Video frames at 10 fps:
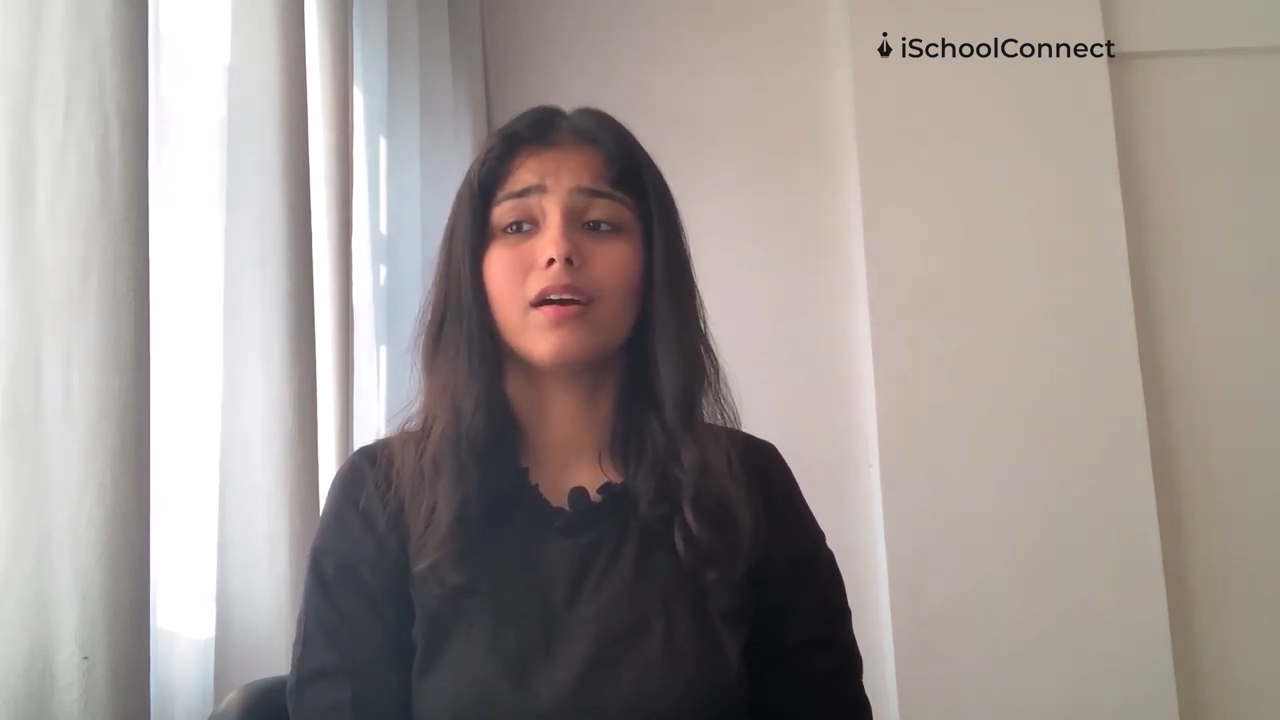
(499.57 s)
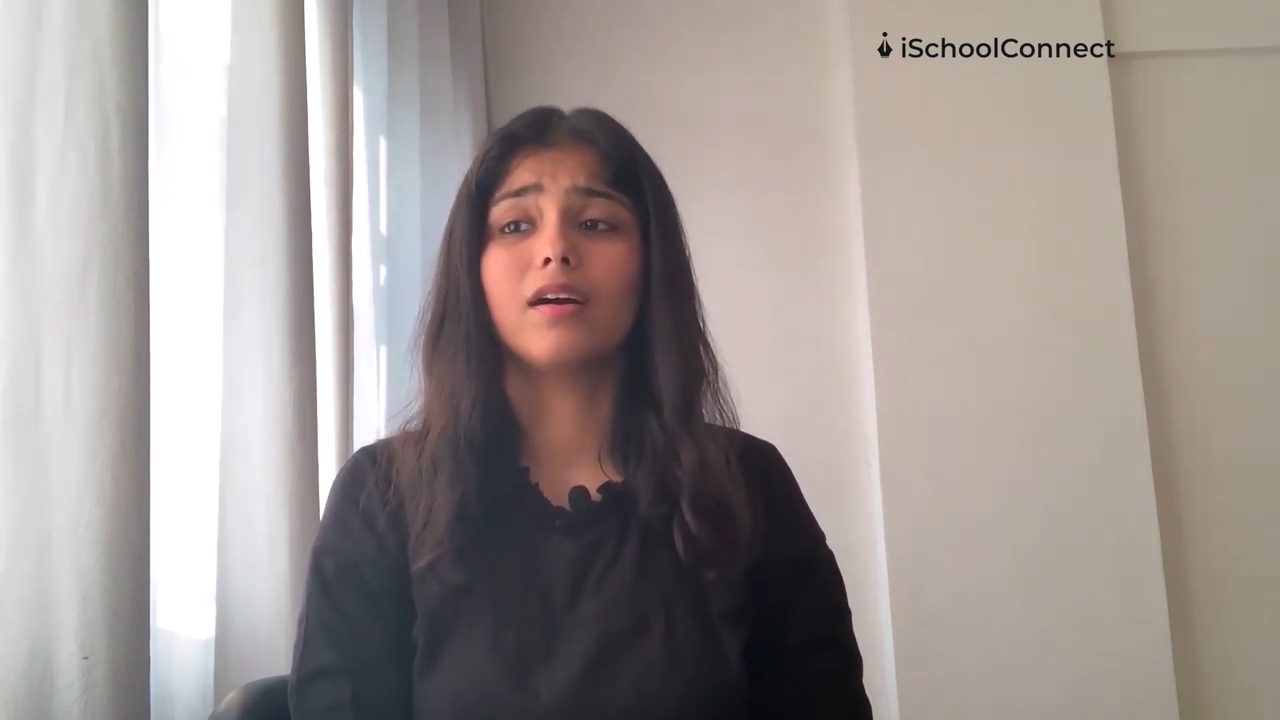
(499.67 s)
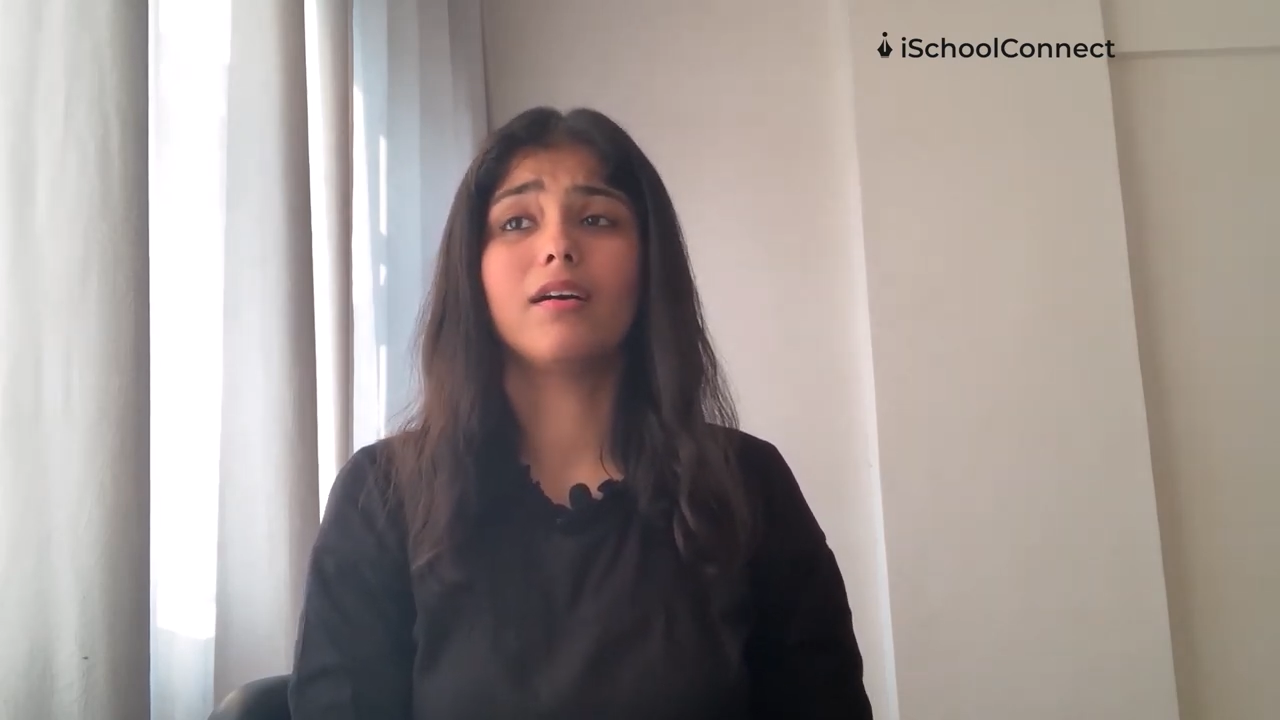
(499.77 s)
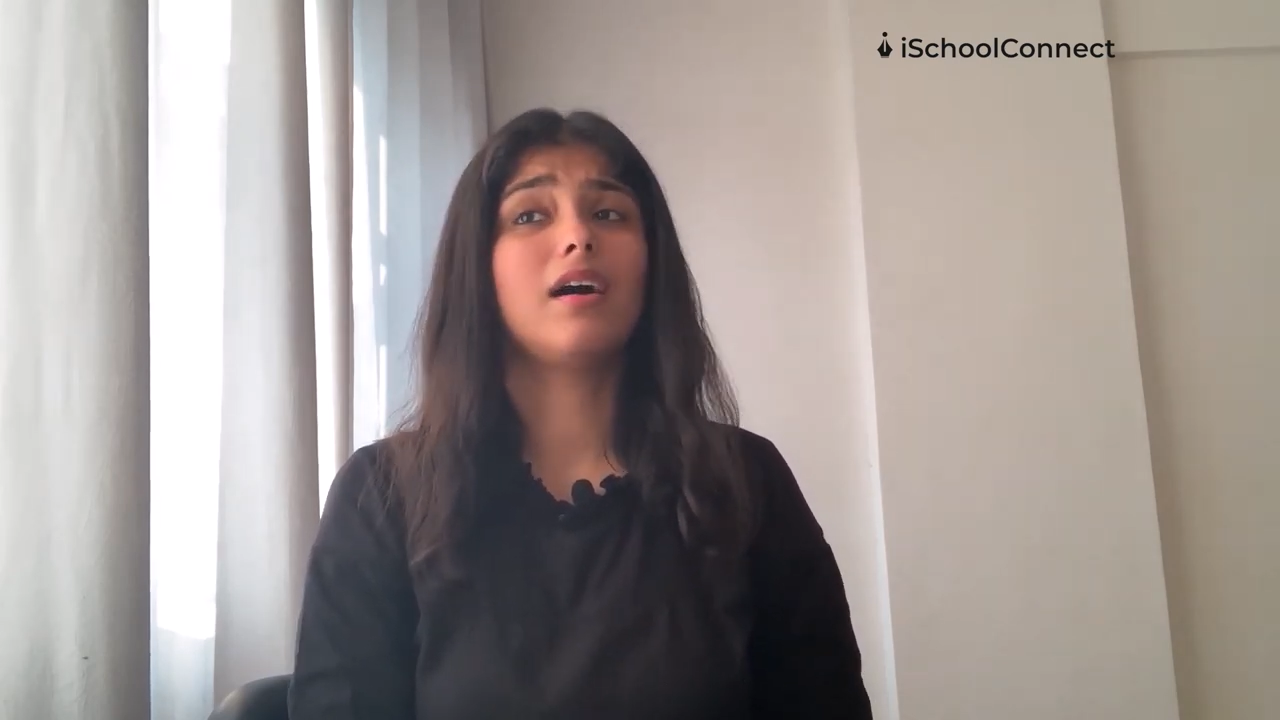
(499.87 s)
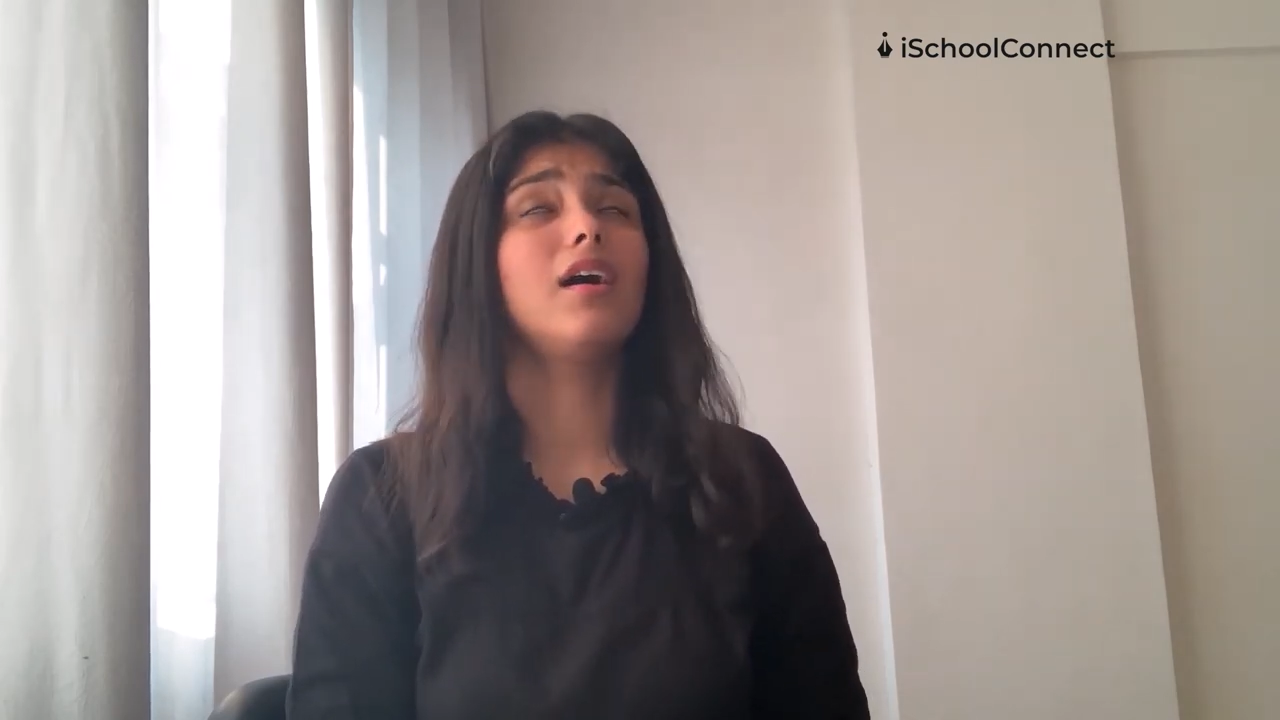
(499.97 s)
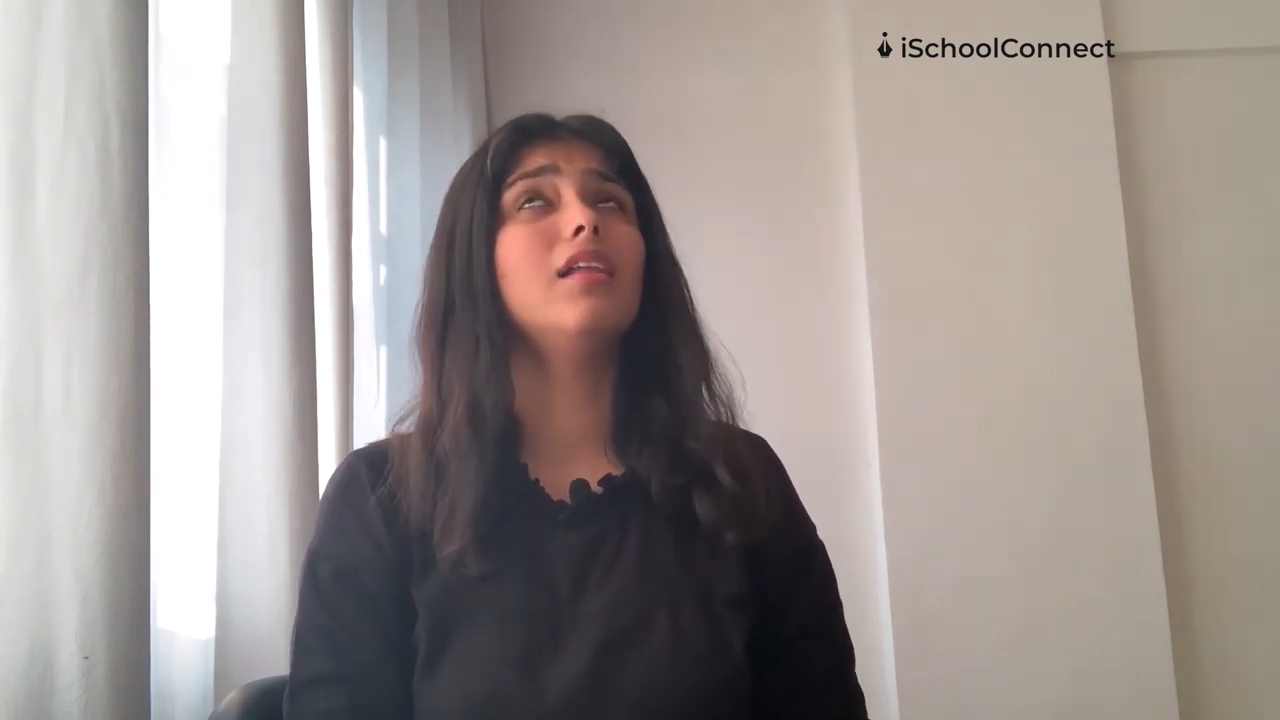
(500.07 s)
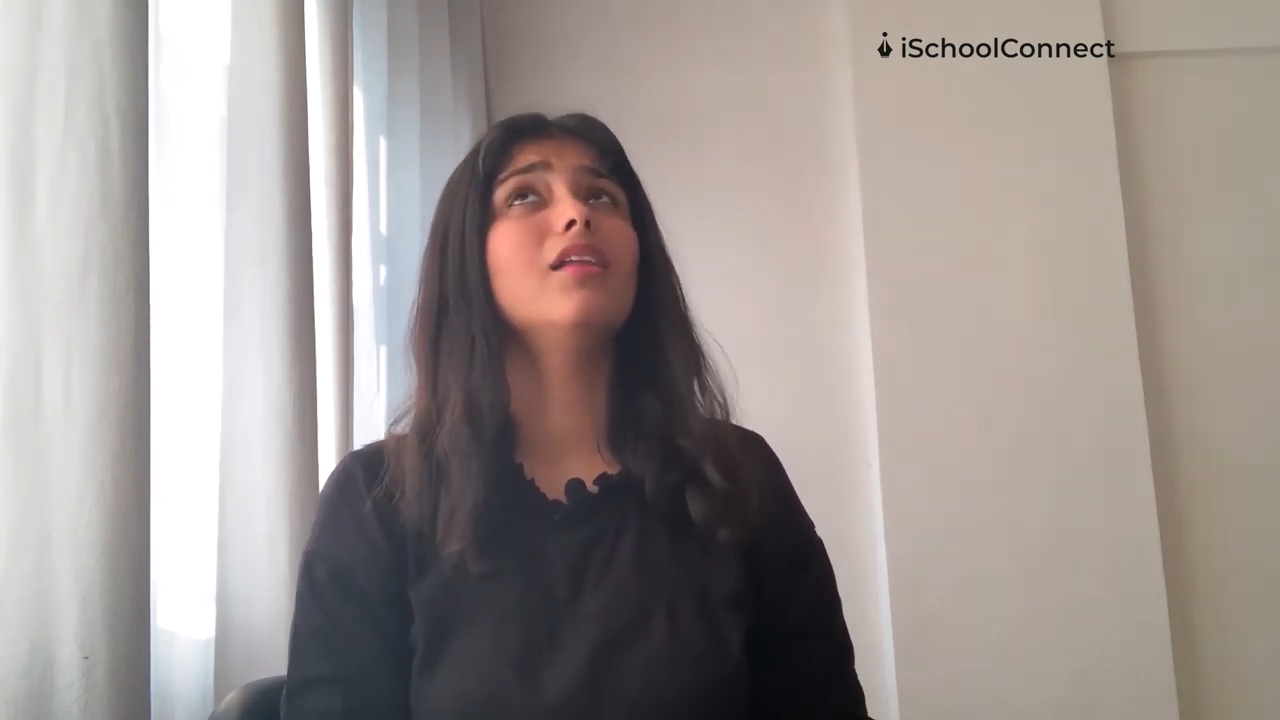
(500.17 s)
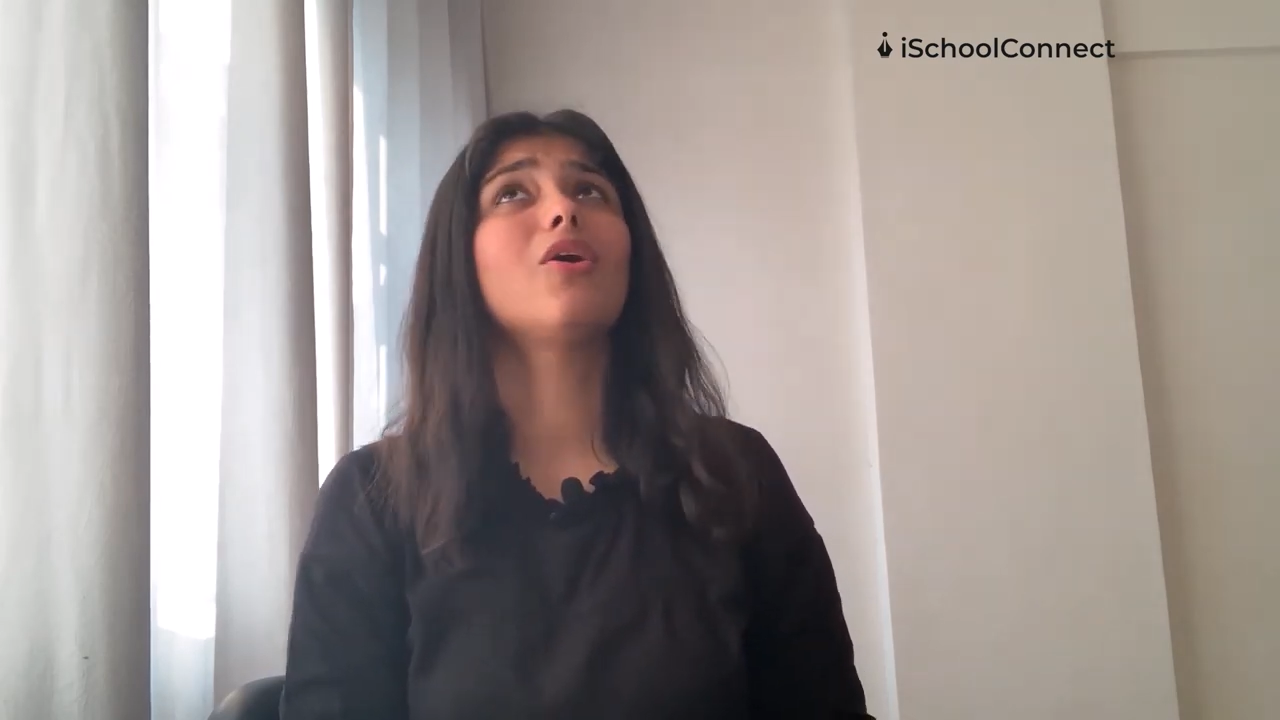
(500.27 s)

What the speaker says: A